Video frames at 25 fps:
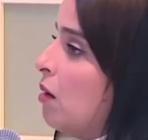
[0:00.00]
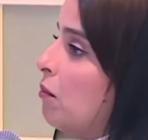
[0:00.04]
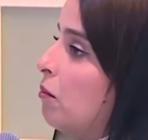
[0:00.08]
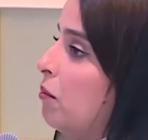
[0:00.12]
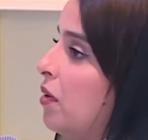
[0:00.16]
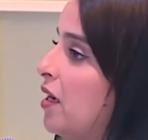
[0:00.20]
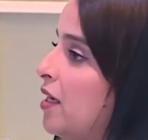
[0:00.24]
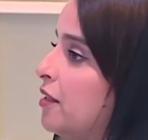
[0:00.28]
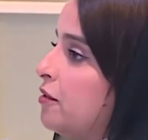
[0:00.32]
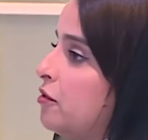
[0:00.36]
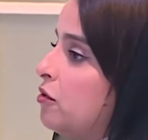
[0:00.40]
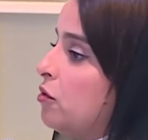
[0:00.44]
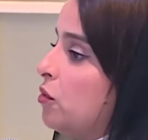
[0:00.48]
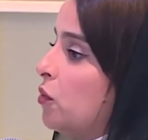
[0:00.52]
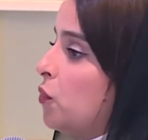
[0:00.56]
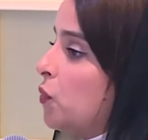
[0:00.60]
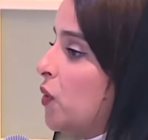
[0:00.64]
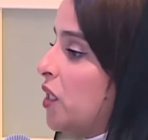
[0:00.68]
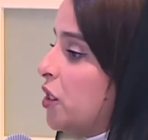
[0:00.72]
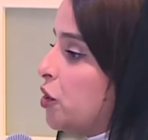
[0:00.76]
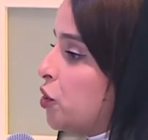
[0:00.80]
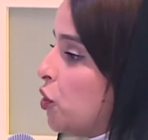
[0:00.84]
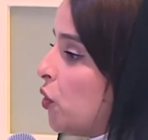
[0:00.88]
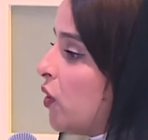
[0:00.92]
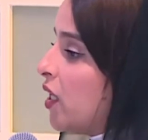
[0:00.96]
but
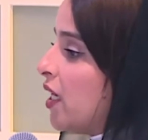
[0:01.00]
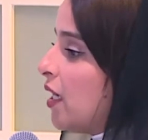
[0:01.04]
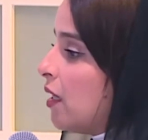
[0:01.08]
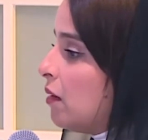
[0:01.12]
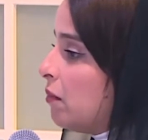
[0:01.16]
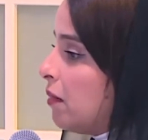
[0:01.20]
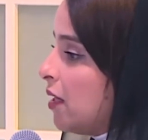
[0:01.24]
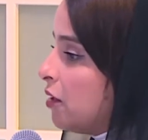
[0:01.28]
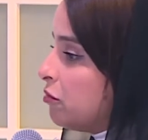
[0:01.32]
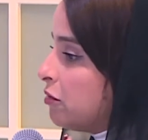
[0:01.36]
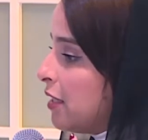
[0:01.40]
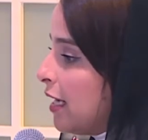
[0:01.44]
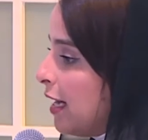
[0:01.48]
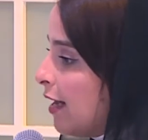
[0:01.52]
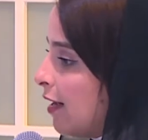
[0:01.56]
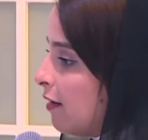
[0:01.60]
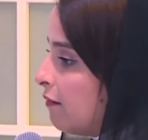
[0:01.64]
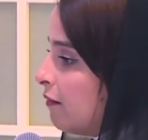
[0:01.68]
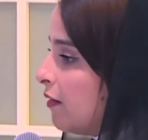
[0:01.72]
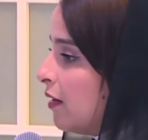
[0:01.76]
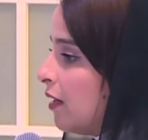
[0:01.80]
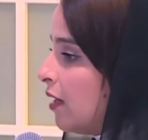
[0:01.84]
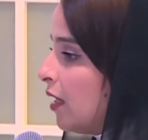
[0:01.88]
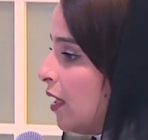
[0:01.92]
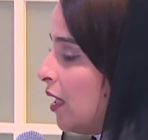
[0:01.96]
we're talking about
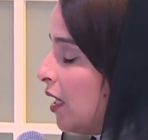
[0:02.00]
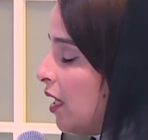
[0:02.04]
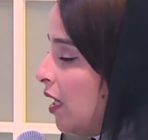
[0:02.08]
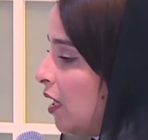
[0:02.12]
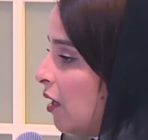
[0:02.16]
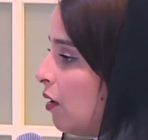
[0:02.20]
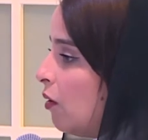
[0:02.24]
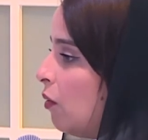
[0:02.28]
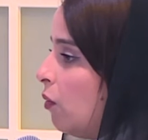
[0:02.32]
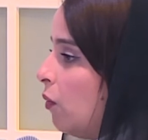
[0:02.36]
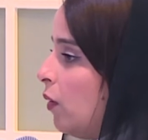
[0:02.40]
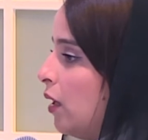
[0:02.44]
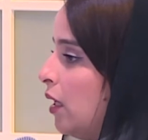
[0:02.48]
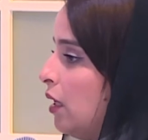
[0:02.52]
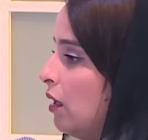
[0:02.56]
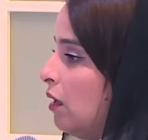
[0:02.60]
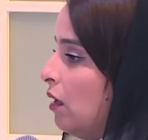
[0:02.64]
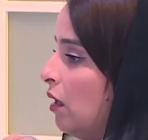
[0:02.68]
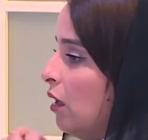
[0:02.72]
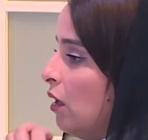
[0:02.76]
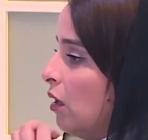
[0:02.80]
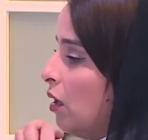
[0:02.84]
having equal